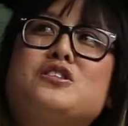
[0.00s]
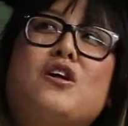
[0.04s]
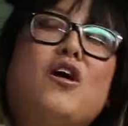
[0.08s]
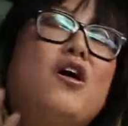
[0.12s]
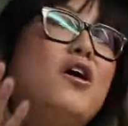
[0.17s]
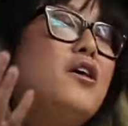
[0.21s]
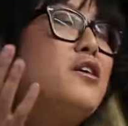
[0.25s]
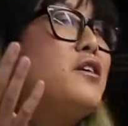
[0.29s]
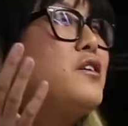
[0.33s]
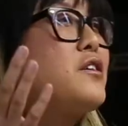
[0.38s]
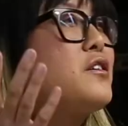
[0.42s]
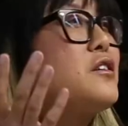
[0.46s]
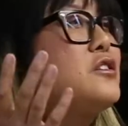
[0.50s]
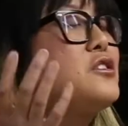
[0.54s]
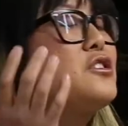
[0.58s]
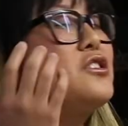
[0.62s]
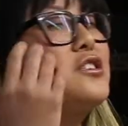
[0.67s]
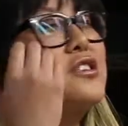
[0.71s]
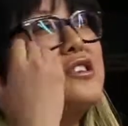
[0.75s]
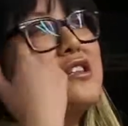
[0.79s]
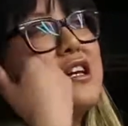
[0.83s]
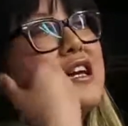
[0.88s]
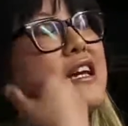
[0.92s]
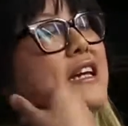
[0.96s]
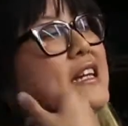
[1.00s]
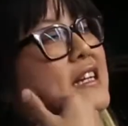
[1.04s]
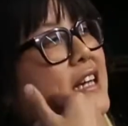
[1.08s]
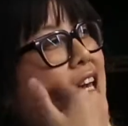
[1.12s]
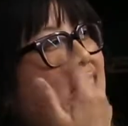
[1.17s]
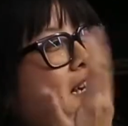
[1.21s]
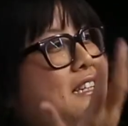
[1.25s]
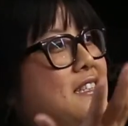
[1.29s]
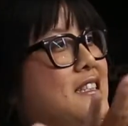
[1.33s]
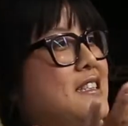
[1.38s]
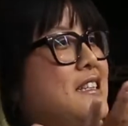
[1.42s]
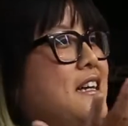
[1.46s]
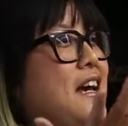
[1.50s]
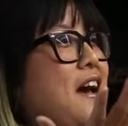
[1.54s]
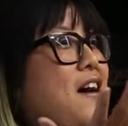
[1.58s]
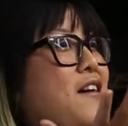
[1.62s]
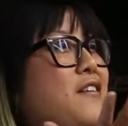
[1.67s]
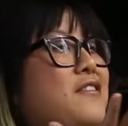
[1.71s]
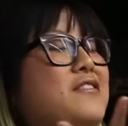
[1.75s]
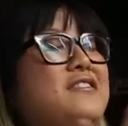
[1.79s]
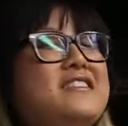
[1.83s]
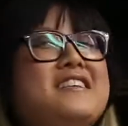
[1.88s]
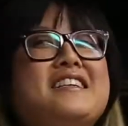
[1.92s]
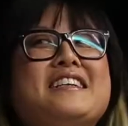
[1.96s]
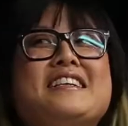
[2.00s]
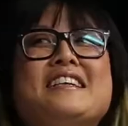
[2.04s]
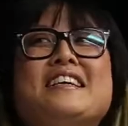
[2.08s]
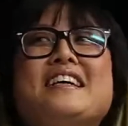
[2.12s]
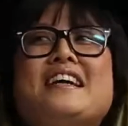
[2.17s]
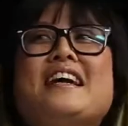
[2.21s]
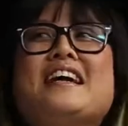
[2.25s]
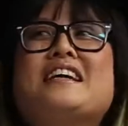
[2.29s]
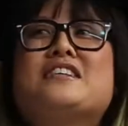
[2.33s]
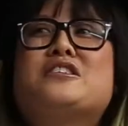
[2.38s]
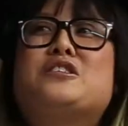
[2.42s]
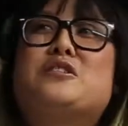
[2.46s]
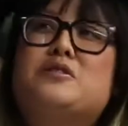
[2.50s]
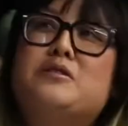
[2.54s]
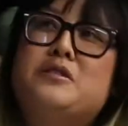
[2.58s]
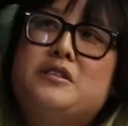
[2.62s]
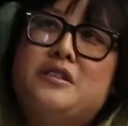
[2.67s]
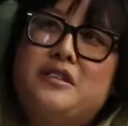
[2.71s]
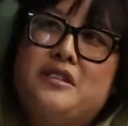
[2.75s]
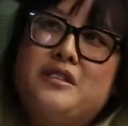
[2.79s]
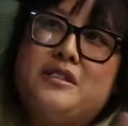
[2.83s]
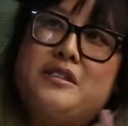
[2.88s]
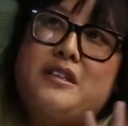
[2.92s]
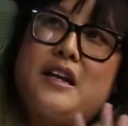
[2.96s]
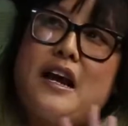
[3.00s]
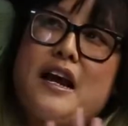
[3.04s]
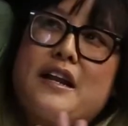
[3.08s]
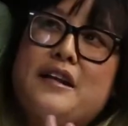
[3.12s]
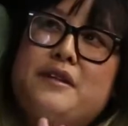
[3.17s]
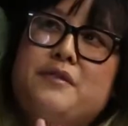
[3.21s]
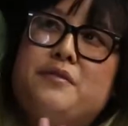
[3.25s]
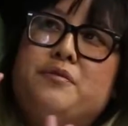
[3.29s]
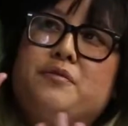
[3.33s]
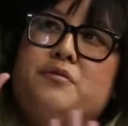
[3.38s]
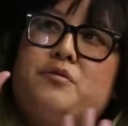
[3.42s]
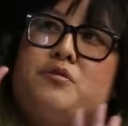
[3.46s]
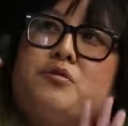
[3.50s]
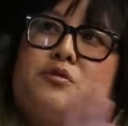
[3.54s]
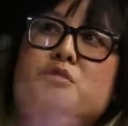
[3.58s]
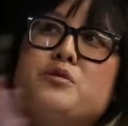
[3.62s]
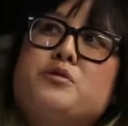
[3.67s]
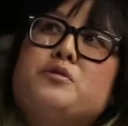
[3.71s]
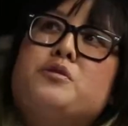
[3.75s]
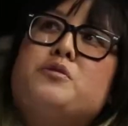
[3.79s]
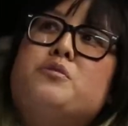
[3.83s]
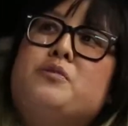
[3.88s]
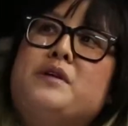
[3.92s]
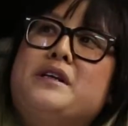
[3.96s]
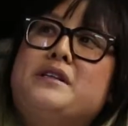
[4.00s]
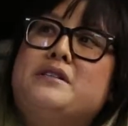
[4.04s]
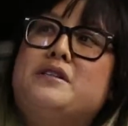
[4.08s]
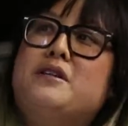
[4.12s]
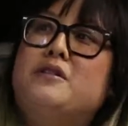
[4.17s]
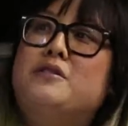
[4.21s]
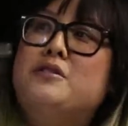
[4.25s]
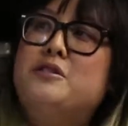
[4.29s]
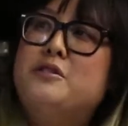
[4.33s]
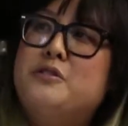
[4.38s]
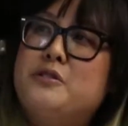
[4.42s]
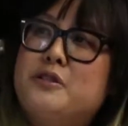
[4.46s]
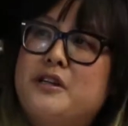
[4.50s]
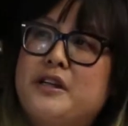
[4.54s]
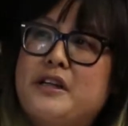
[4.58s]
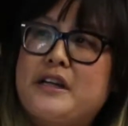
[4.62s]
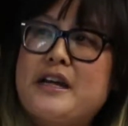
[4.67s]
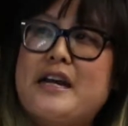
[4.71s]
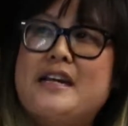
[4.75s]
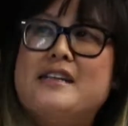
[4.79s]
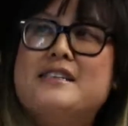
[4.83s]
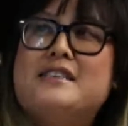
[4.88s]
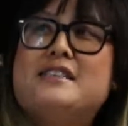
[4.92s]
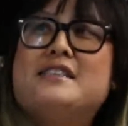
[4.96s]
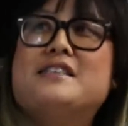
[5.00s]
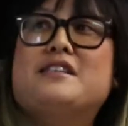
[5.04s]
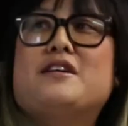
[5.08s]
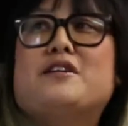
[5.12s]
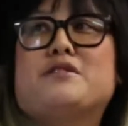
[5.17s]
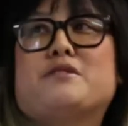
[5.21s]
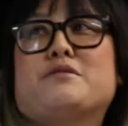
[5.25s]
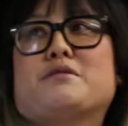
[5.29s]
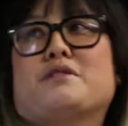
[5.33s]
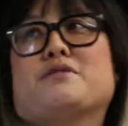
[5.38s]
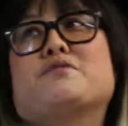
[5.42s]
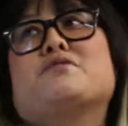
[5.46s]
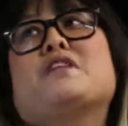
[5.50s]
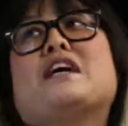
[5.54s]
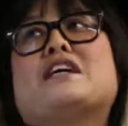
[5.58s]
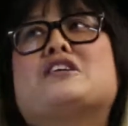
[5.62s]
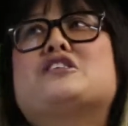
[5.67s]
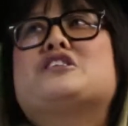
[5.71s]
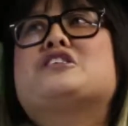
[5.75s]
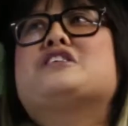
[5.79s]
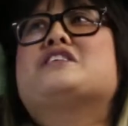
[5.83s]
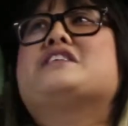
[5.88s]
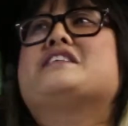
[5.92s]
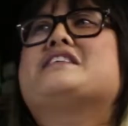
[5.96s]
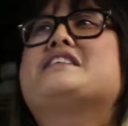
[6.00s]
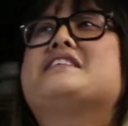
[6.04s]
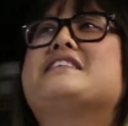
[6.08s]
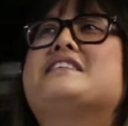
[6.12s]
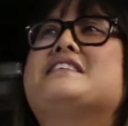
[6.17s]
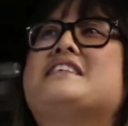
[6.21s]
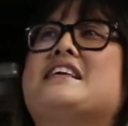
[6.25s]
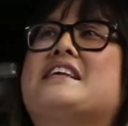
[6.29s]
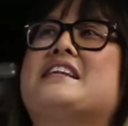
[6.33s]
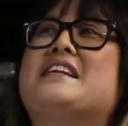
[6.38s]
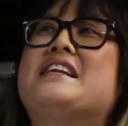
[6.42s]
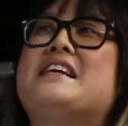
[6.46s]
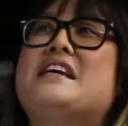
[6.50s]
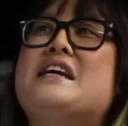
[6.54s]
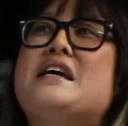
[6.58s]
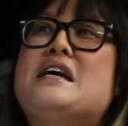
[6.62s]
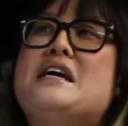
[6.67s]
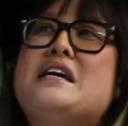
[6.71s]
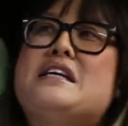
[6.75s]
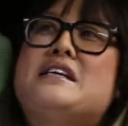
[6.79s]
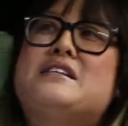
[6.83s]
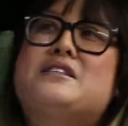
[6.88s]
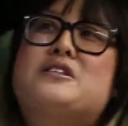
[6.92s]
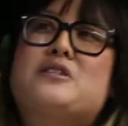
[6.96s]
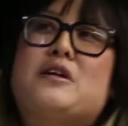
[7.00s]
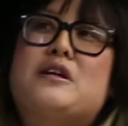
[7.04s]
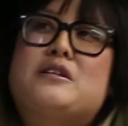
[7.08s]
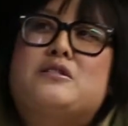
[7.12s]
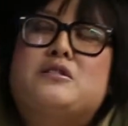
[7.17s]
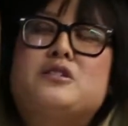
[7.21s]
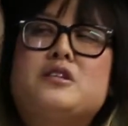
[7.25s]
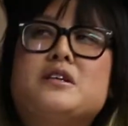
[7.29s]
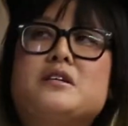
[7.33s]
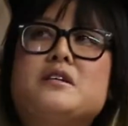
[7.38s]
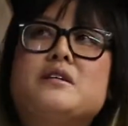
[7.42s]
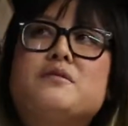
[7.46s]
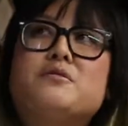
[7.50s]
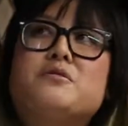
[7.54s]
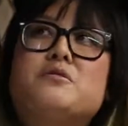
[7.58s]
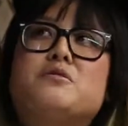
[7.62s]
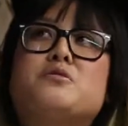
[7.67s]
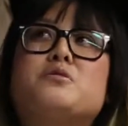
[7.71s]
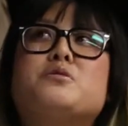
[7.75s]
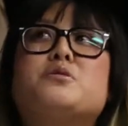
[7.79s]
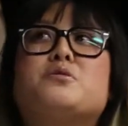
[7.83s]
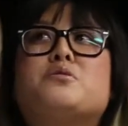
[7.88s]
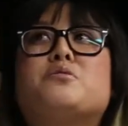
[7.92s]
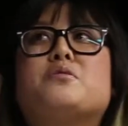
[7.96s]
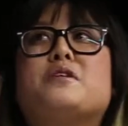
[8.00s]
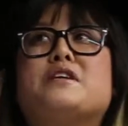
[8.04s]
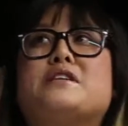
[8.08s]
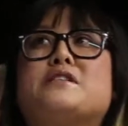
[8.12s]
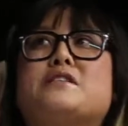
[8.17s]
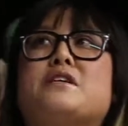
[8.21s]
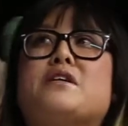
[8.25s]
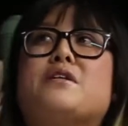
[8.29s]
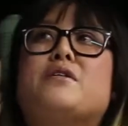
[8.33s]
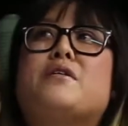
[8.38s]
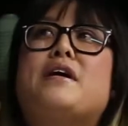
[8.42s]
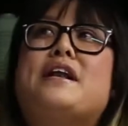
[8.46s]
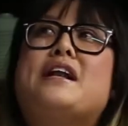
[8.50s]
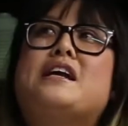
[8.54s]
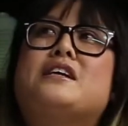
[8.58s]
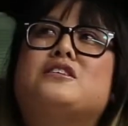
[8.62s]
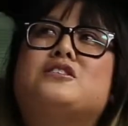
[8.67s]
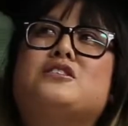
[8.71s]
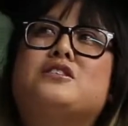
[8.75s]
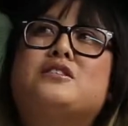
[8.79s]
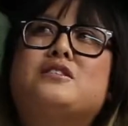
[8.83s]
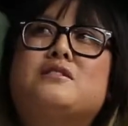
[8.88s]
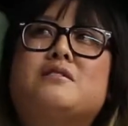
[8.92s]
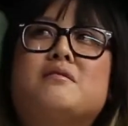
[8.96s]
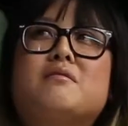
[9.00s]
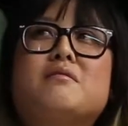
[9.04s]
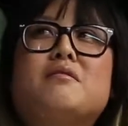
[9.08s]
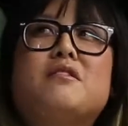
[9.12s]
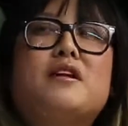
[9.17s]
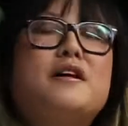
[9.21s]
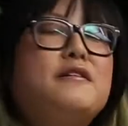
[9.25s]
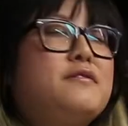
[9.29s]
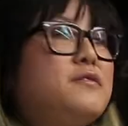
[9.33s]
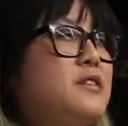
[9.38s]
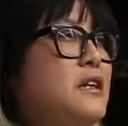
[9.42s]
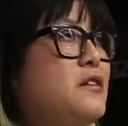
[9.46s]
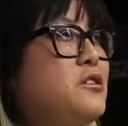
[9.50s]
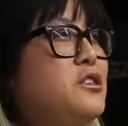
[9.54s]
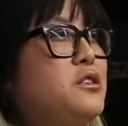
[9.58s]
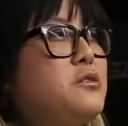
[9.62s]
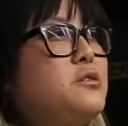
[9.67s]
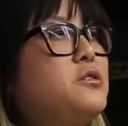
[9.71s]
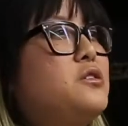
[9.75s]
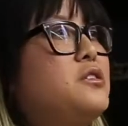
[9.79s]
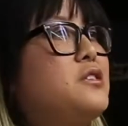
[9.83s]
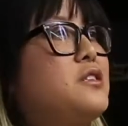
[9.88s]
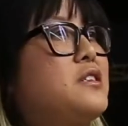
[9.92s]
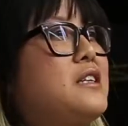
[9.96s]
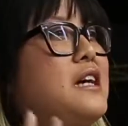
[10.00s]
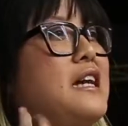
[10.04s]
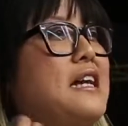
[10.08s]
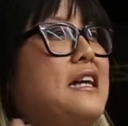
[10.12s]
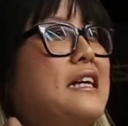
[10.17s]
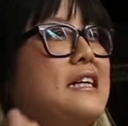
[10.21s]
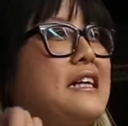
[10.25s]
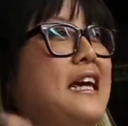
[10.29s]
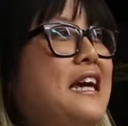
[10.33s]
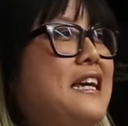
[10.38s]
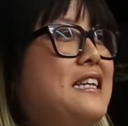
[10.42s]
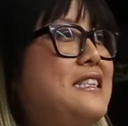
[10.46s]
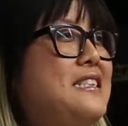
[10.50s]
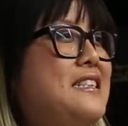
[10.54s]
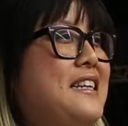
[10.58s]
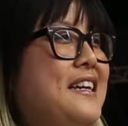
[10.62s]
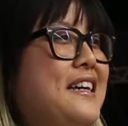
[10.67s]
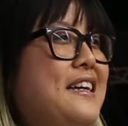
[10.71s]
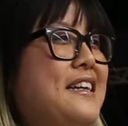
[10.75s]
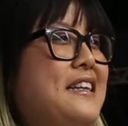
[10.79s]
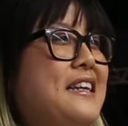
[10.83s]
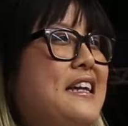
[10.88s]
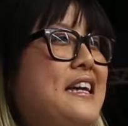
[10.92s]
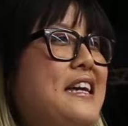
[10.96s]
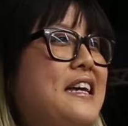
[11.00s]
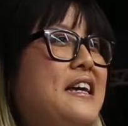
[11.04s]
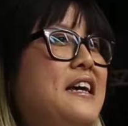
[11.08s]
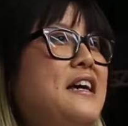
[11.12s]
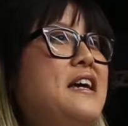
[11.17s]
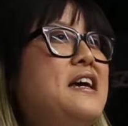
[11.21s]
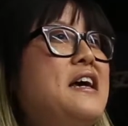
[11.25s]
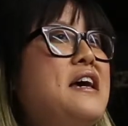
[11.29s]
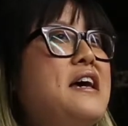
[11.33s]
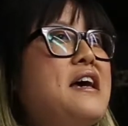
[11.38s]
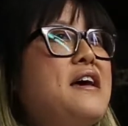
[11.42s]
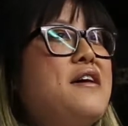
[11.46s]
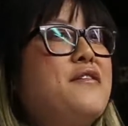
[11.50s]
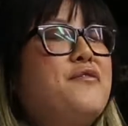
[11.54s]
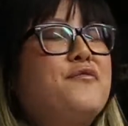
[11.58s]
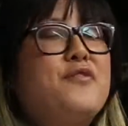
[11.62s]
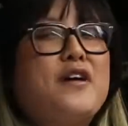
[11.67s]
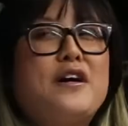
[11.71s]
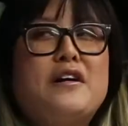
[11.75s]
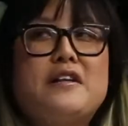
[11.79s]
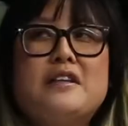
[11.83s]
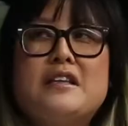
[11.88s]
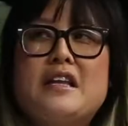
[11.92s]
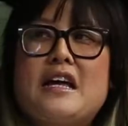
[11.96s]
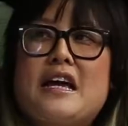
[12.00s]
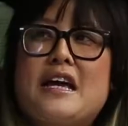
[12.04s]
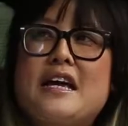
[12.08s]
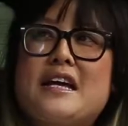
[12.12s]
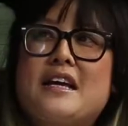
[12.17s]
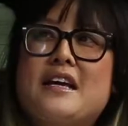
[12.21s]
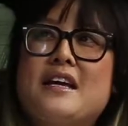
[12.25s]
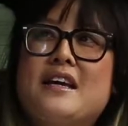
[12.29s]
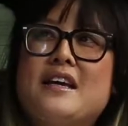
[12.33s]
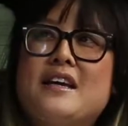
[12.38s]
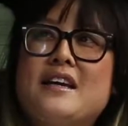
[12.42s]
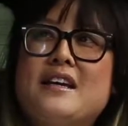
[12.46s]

saw her just, like, gazing out. And so this is kind of through the window, so you can kind of see all the reflections. And so I took it through the window, and I just loved how she was just kind of gazing. Like, it felt like,